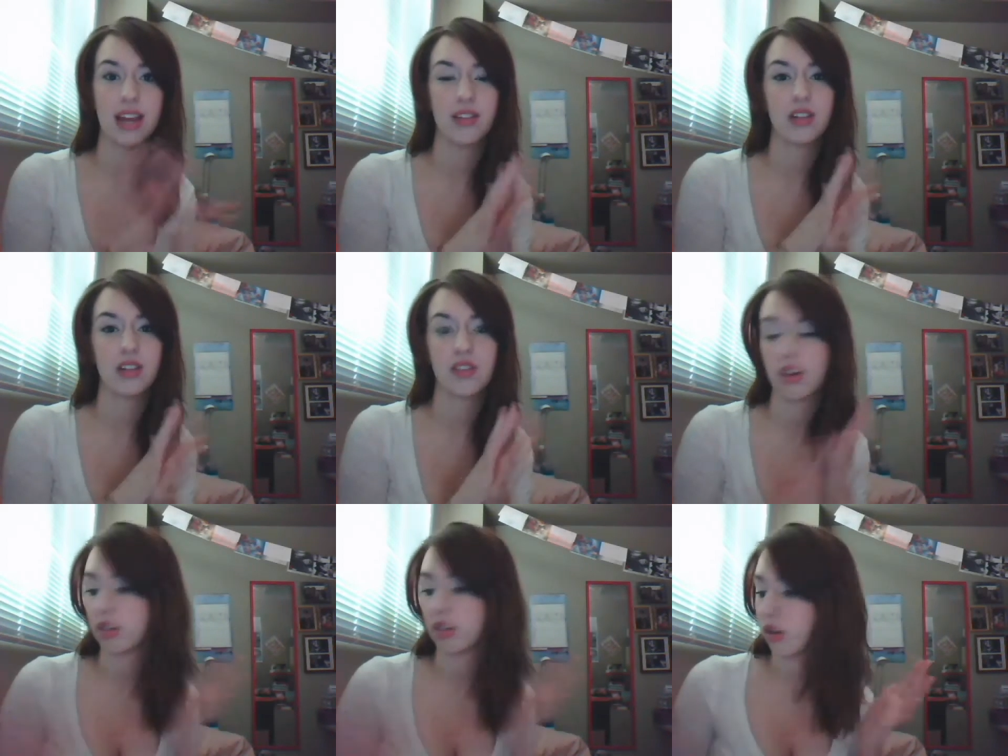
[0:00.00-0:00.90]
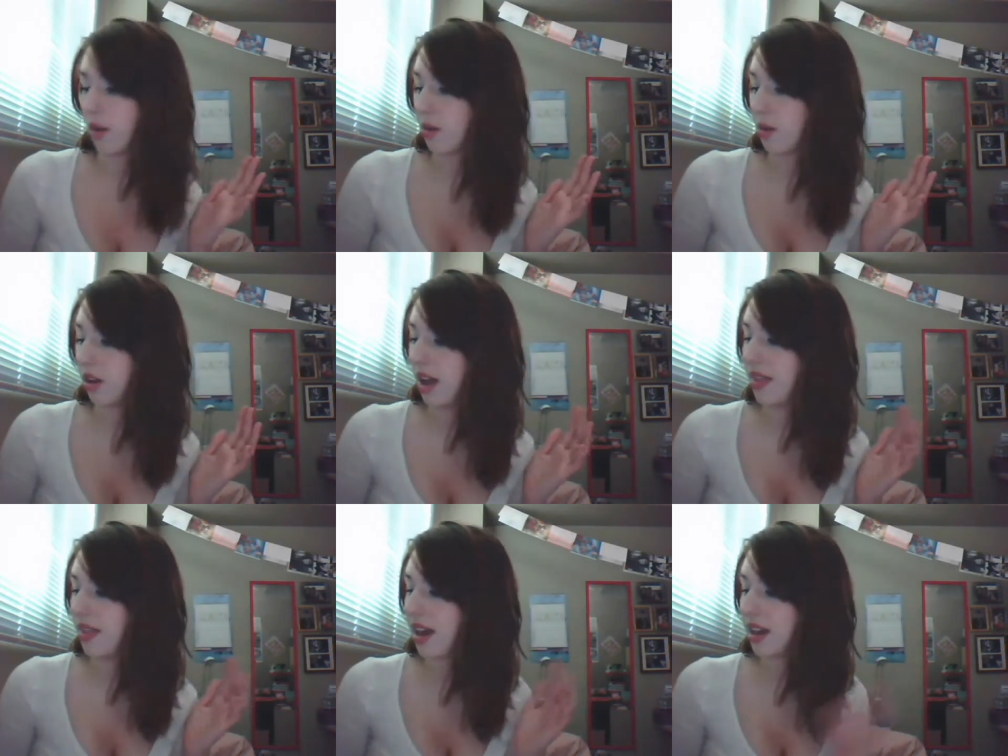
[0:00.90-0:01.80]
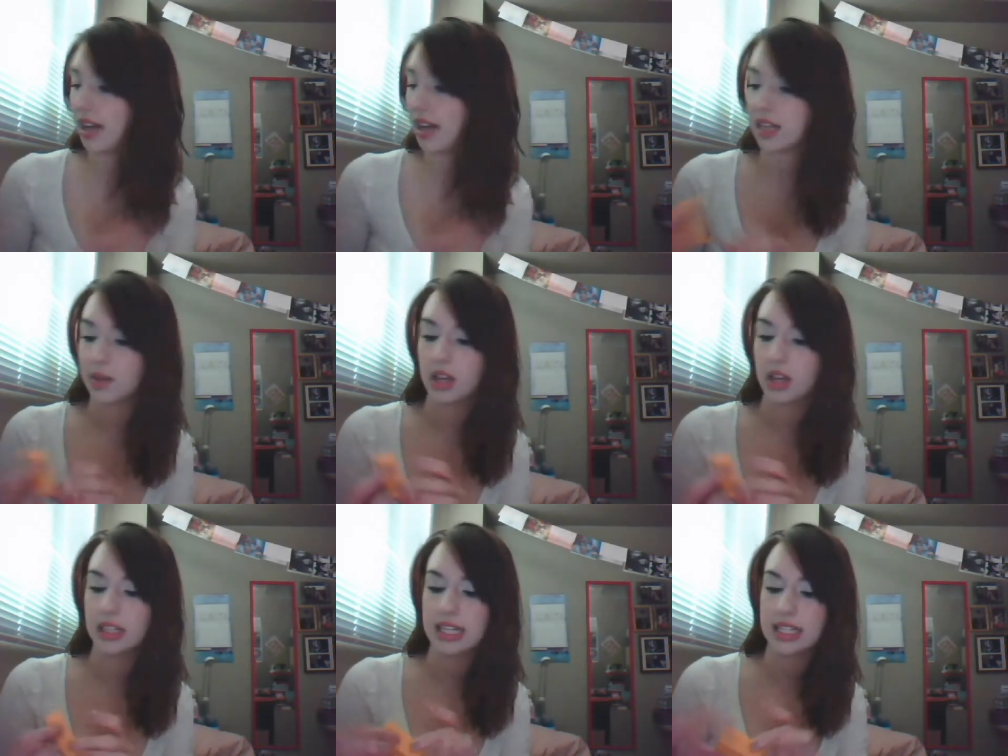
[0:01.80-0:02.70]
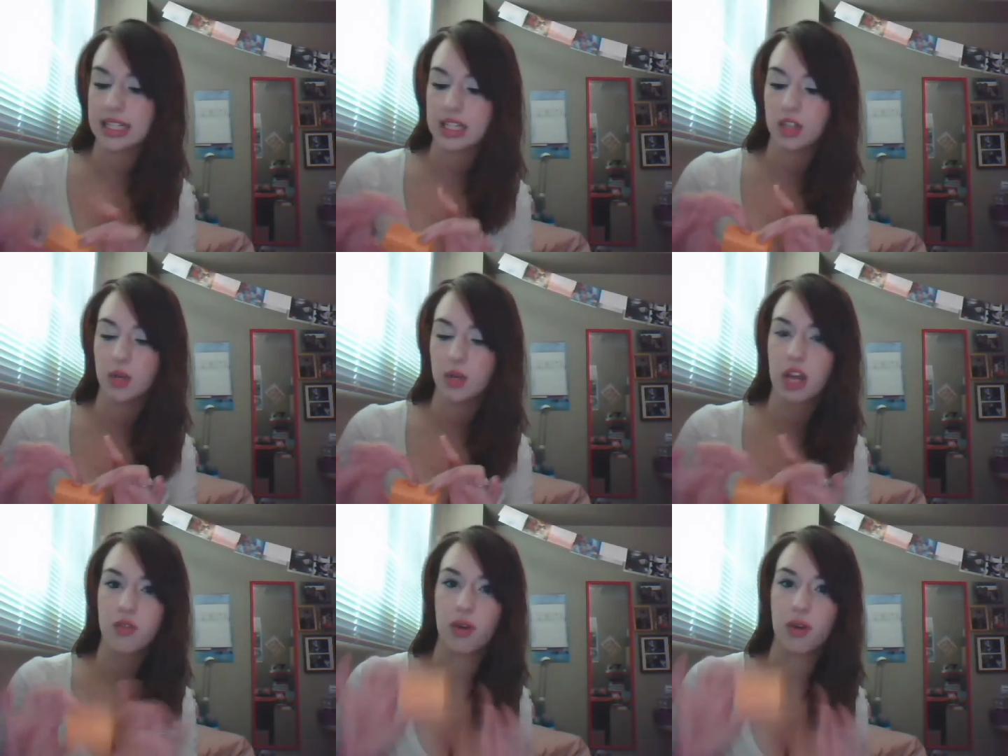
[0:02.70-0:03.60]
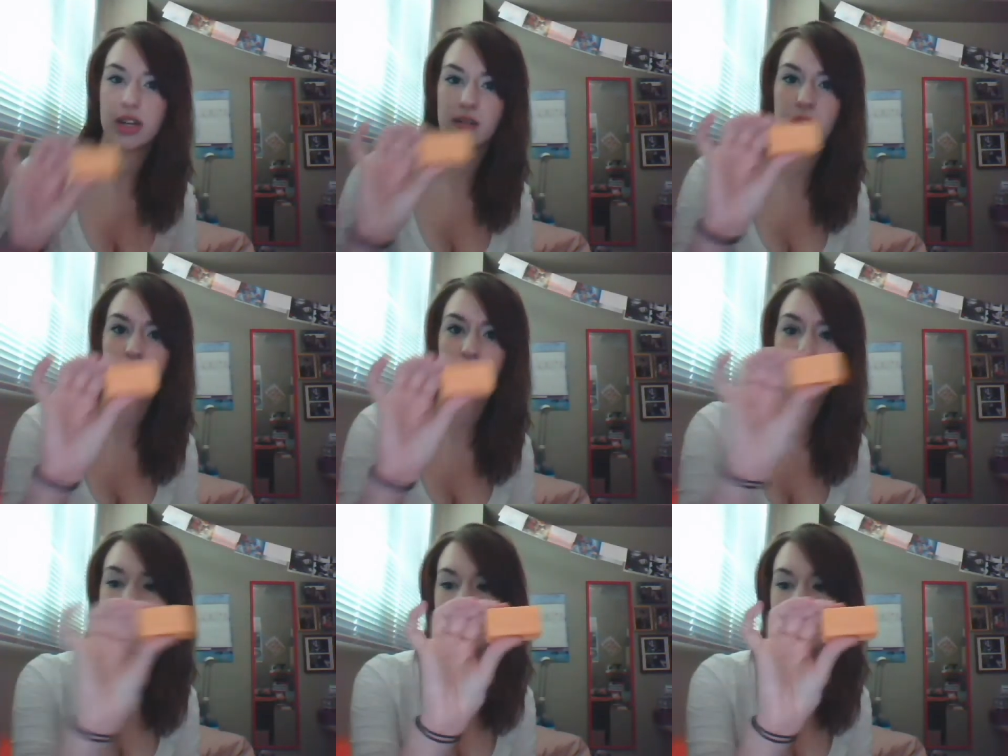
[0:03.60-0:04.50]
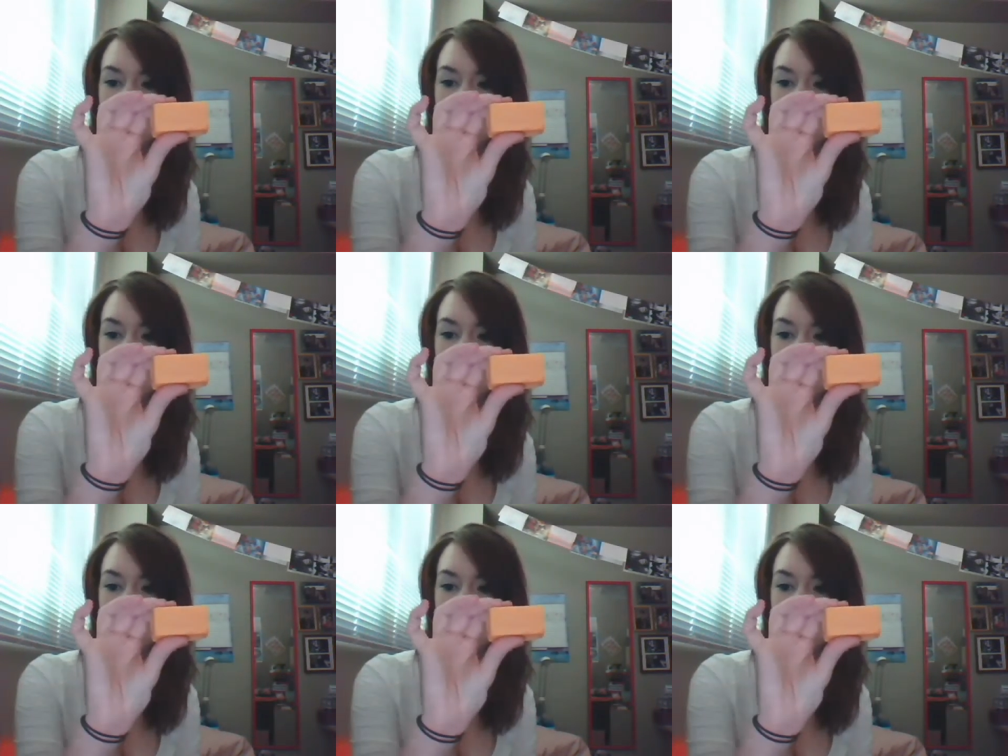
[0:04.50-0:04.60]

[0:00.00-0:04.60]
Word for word: and they're difficult to crumble. And then last but not least, this is what I throw into my blue bath